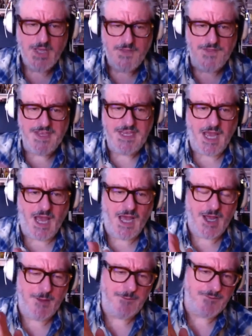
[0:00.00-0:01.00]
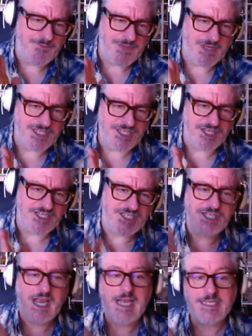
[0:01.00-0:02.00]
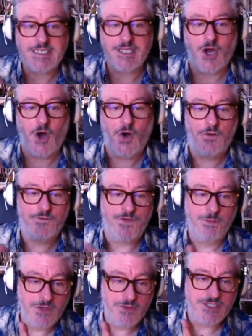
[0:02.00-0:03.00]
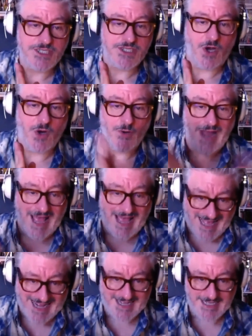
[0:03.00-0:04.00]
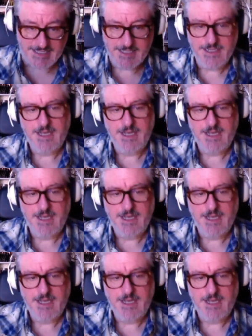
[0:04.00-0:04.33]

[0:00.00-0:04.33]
The success of The Moonstone and